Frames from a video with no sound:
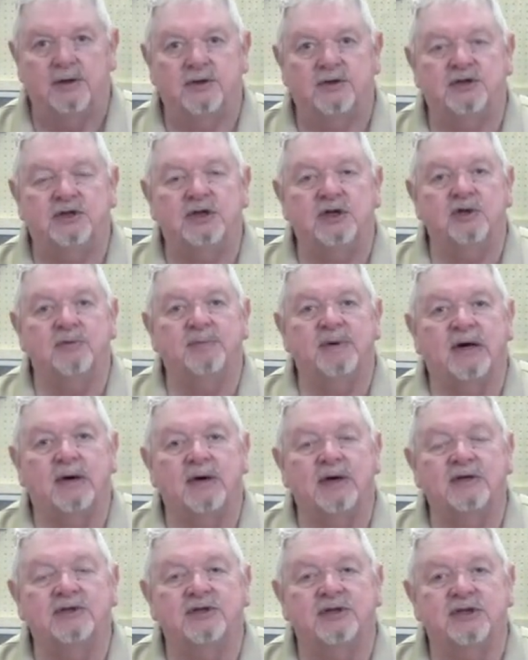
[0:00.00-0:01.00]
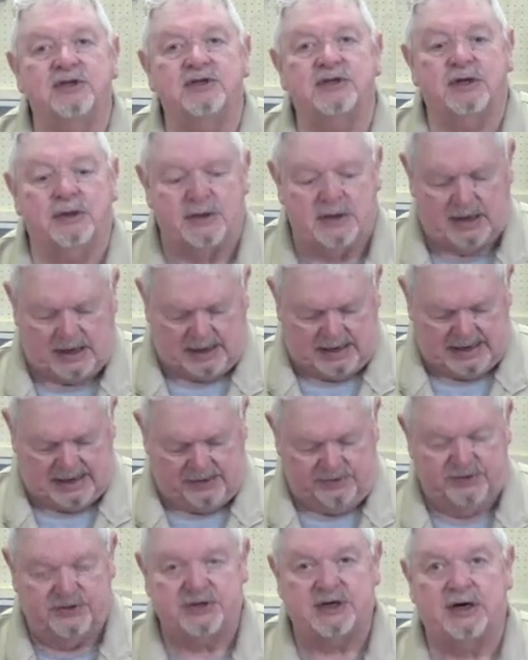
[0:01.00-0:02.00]
Sealed bearings in this area
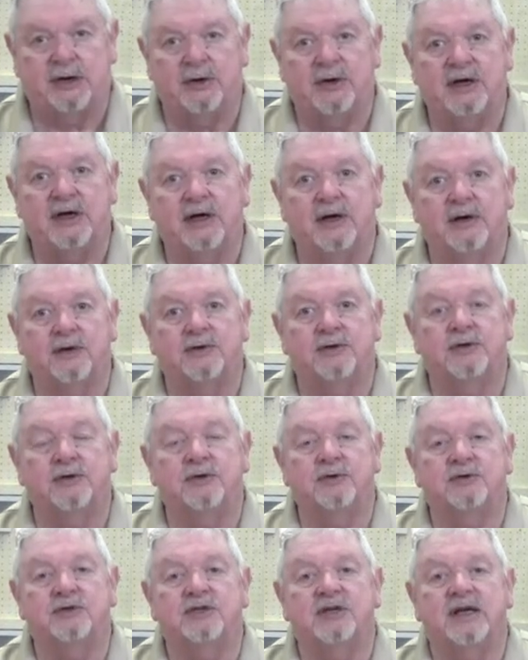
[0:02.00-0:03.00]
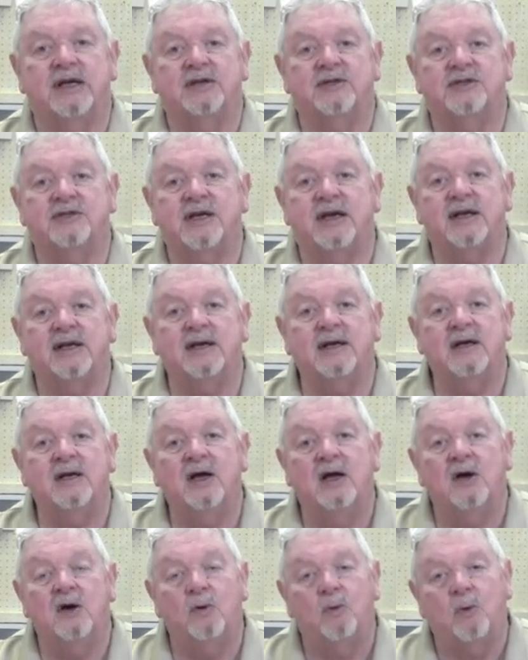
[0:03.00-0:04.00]
allow this area here to stay steady
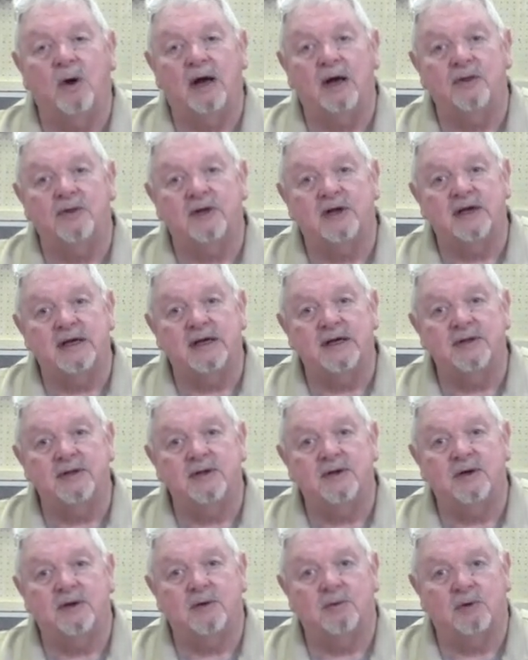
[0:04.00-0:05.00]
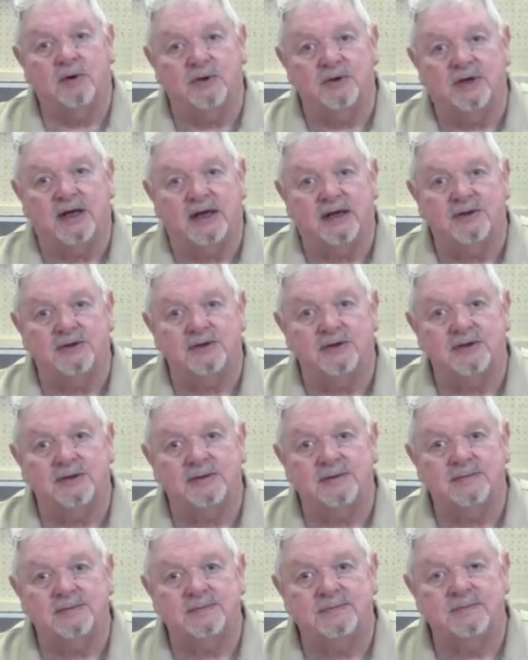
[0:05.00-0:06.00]
while the lathe rotates.
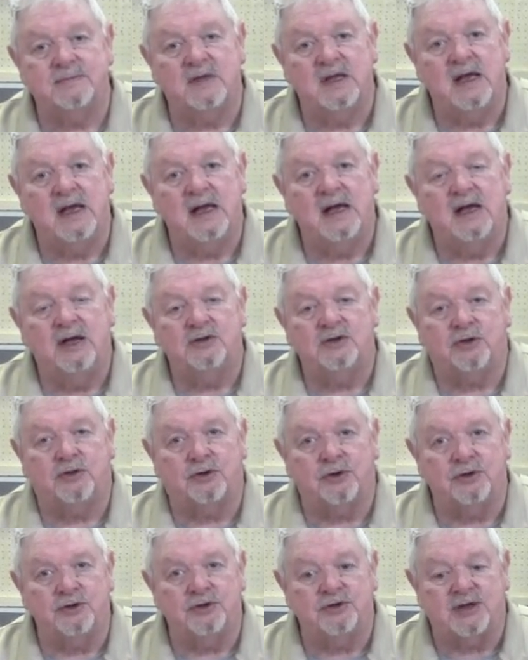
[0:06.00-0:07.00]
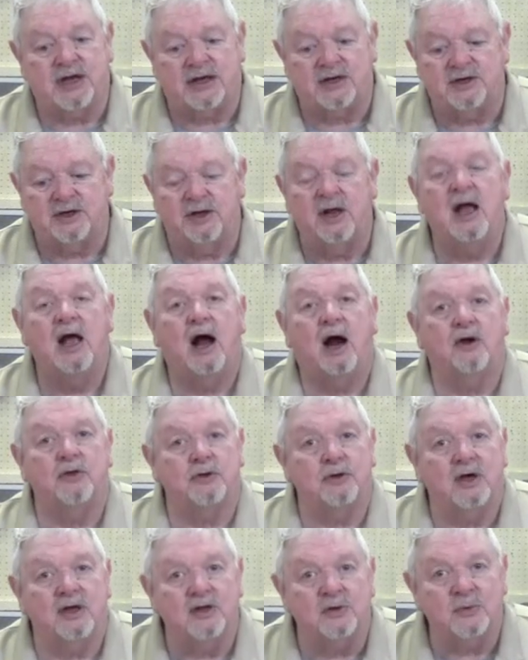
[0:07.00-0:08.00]
It's a third section. Are
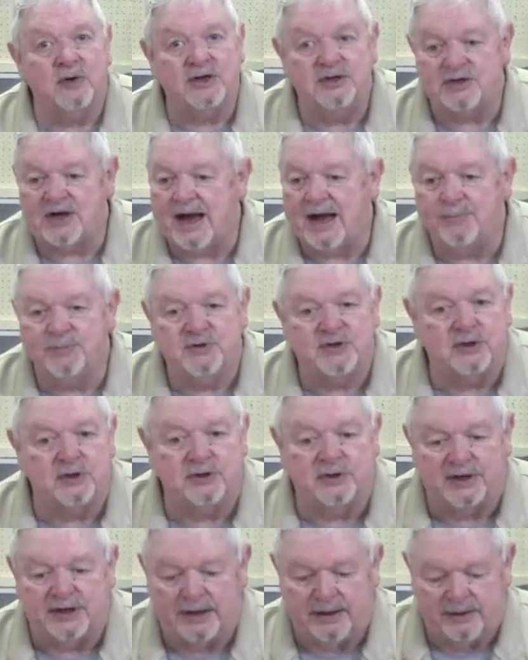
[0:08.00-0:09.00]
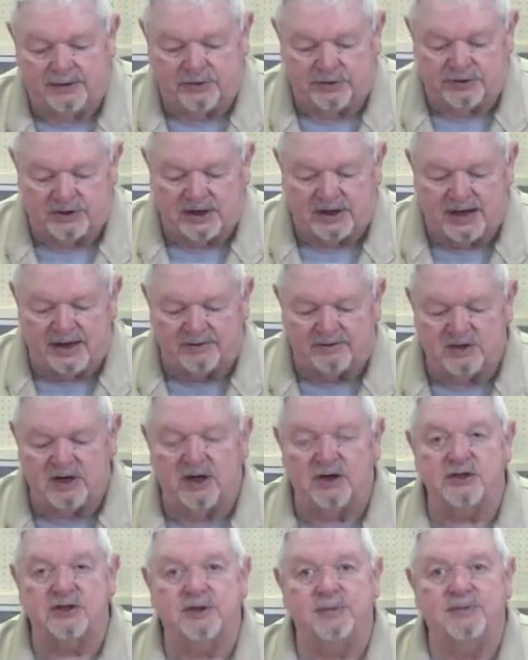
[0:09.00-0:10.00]
there other ways? Absolutely. There's a lot of
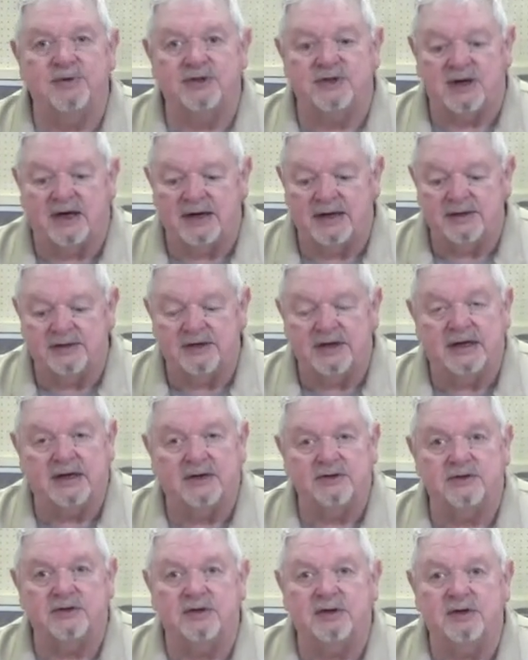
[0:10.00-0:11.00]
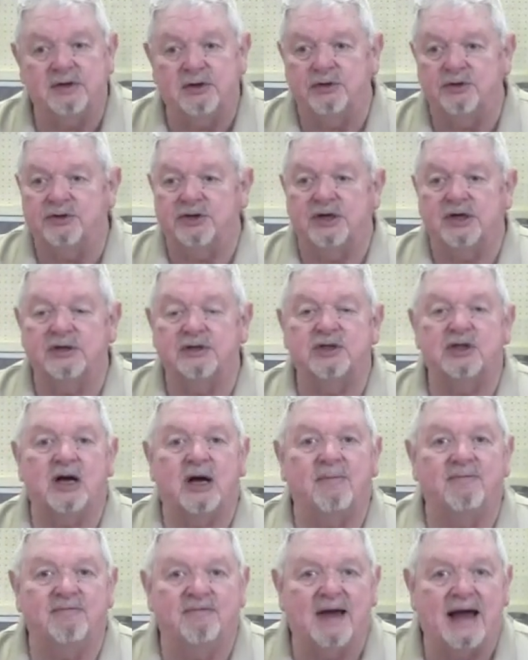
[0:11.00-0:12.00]
custom design things using
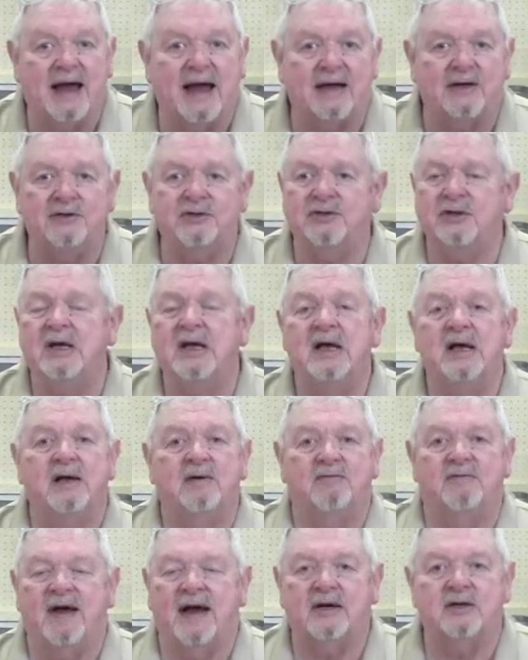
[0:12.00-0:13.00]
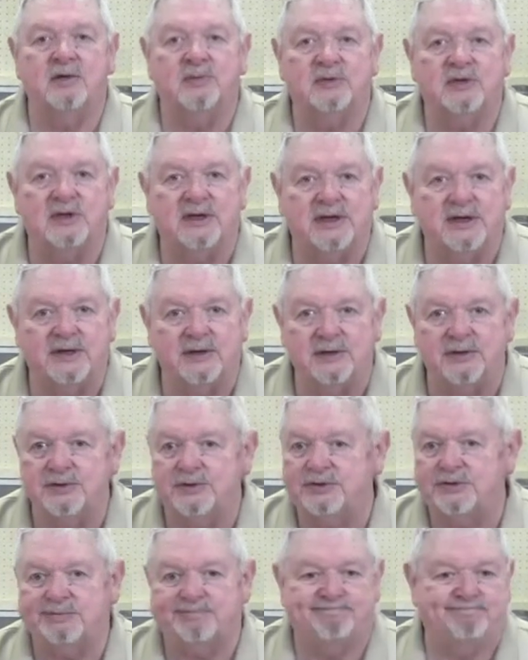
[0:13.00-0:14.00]
shop vacs, vacuum
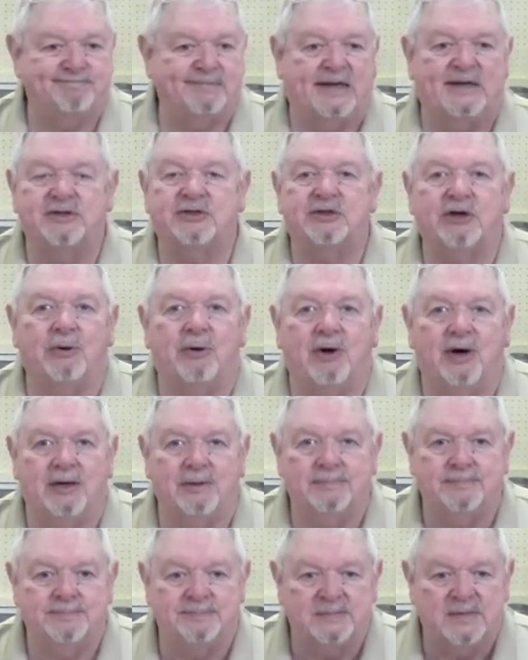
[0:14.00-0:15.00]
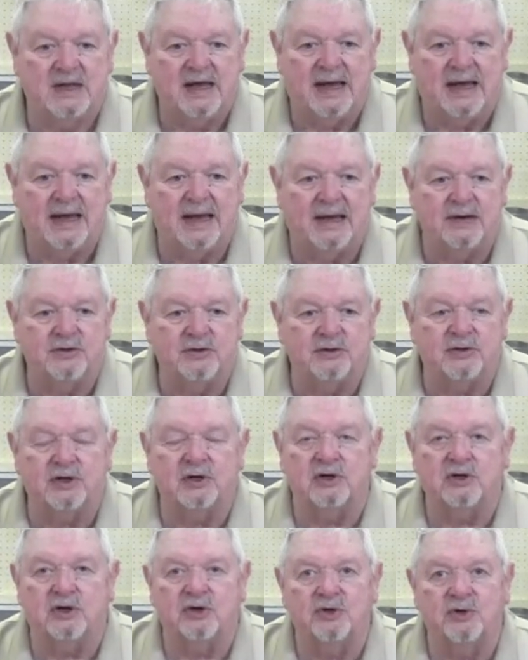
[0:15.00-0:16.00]
cleaners, and so on. And you can
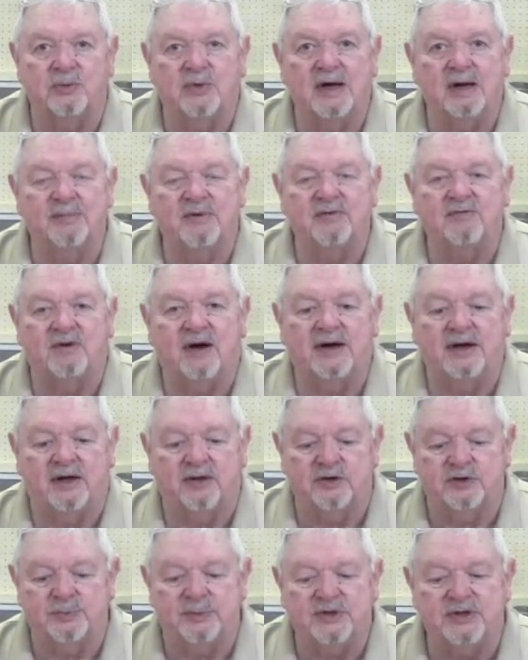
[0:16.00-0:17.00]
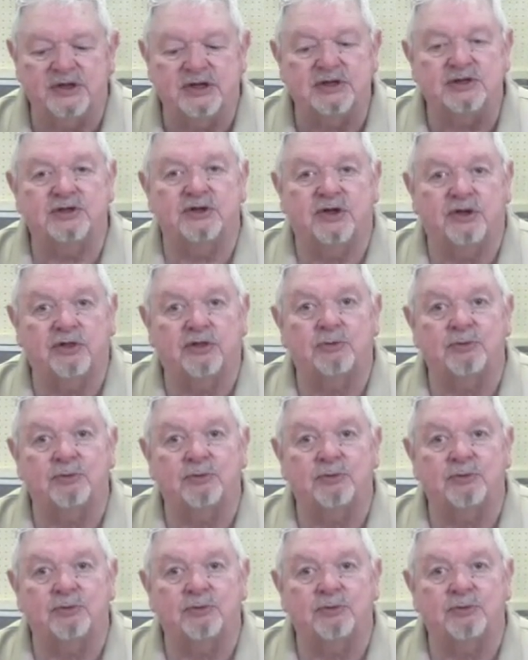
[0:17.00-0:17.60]
look on the web and find others. But these are the